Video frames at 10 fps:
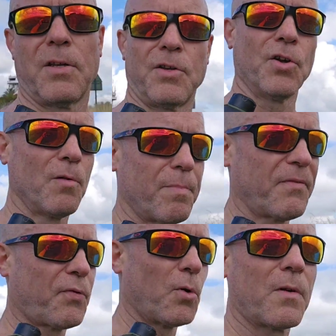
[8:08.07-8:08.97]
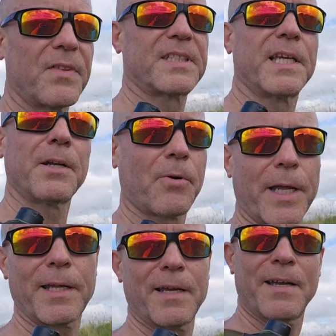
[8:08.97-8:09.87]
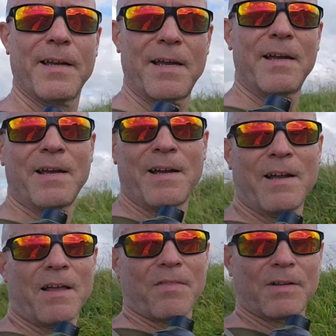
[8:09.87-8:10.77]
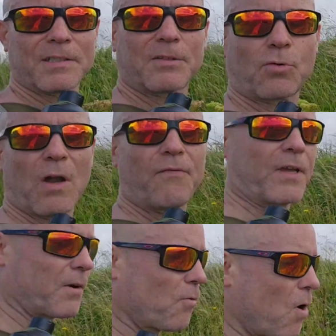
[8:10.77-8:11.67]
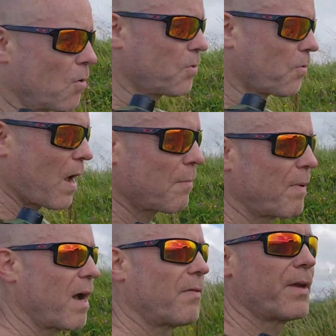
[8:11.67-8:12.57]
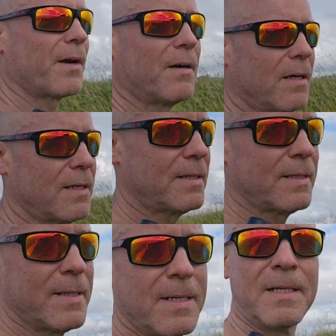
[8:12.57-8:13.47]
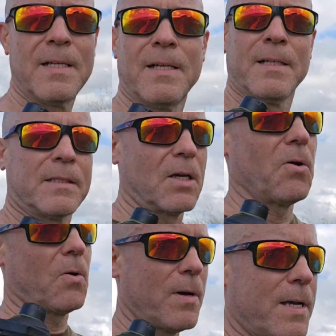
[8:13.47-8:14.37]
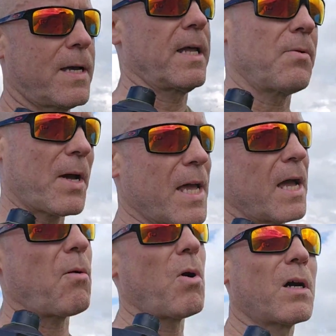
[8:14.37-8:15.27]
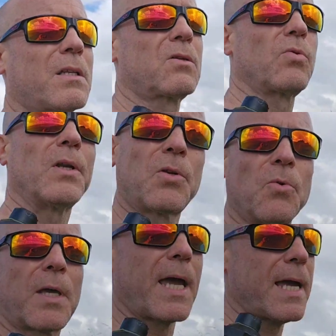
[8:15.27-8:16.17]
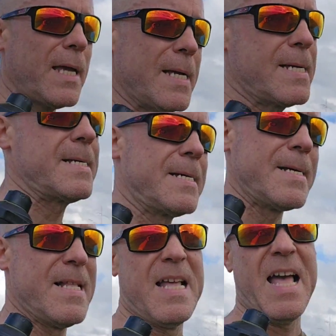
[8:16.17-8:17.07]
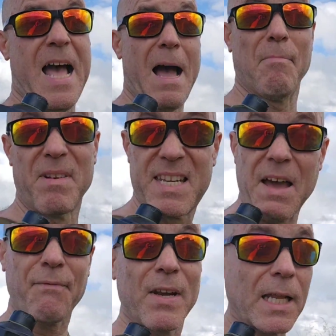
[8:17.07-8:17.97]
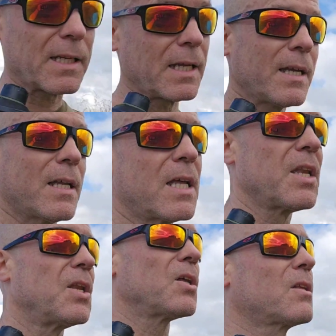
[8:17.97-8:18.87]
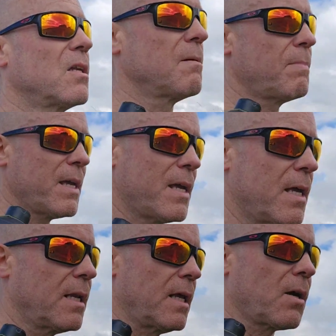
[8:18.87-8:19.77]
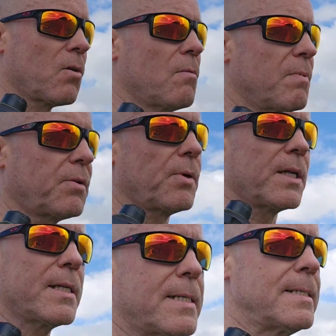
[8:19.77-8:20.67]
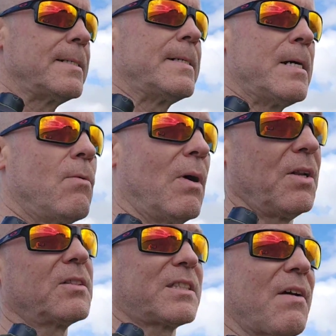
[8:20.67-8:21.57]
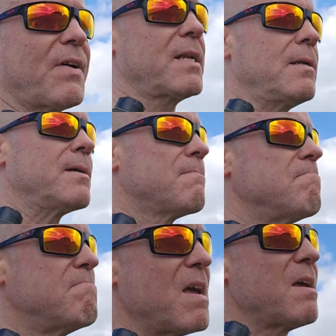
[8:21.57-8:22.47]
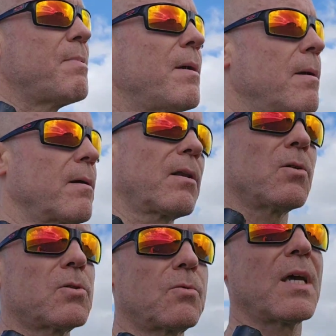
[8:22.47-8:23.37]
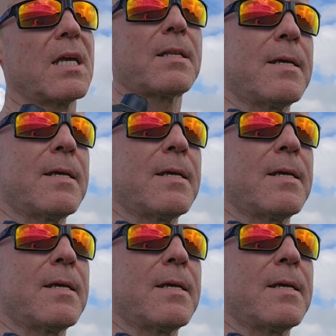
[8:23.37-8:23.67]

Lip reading: Don't be fooled of the scenery. There's a traffic road right behind there. So anyway, I walked 22k. I'm definitely not gonna be in Irun between, well, not 7, maybe close to 8.